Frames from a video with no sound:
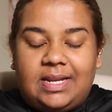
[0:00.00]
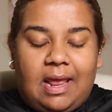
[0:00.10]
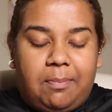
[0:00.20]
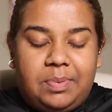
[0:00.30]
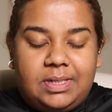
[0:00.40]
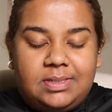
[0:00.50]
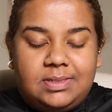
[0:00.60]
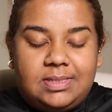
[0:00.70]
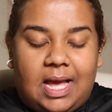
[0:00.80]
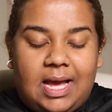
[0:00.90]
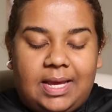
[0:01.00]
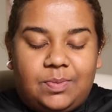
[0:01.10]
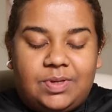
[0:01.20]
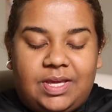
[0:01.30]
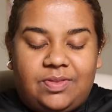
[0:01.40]
it happens i
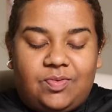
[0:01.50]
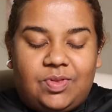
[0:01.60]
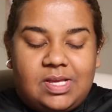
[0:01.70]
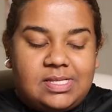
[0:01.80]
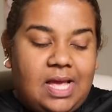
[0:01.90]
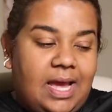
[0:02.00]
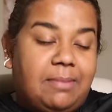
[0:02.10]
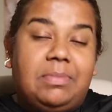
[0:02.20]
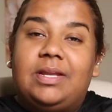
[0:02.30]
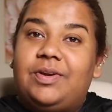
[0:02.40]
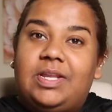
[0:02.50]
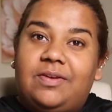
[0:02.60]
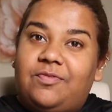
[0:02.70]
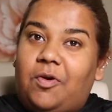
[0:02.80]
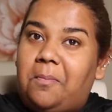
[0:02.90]
will get through this i'm
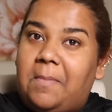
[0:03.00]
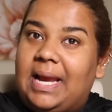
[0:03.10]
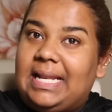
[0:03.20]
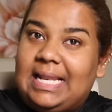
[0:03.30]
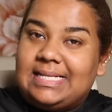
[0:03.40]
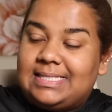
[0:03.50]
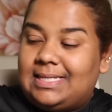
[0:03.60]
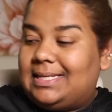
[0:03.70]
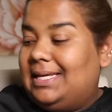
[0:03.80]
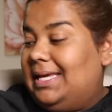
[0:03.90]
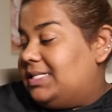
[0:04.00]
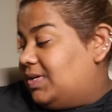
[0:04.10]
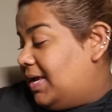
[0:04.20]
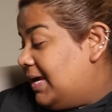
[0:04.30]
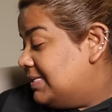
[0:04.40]
learning from my lesson it's
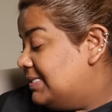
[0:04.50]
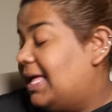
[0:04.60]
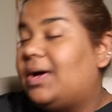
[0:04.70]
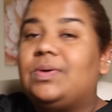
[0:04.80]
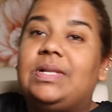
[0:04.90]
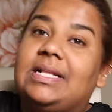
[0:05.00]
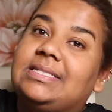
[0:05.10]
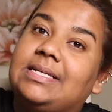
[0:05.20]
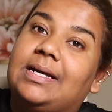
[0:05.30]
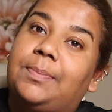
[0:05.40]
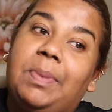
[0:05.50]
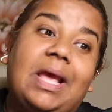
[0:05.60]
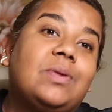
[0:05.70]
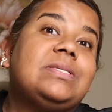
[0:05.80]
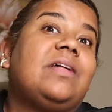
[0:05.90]
okay guys now let's uh, pick
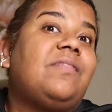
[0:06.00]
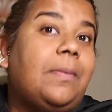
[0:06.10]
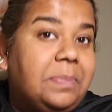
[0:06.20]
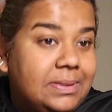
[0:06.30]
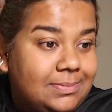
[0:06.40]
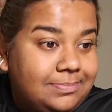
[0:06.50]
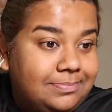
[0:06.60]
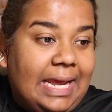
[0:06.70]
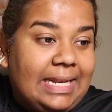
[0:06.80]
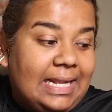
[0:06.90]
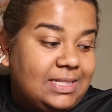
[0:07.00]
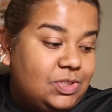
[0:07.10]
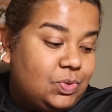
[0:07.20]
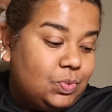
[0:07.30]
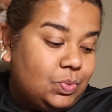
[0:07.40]
ourselves up and let's
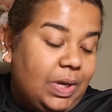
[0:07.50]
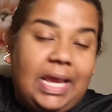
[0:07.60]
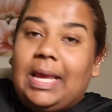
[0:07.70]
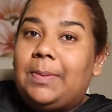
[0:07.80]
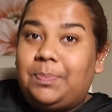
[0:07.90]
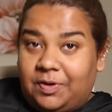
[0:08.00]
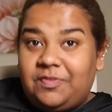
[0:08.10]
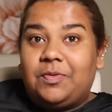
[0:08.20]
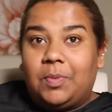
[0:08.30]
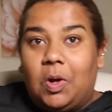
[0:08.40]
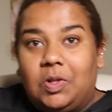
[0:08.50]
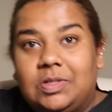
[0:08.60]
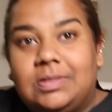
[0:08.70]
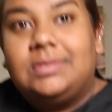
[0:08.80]
do a perfume haul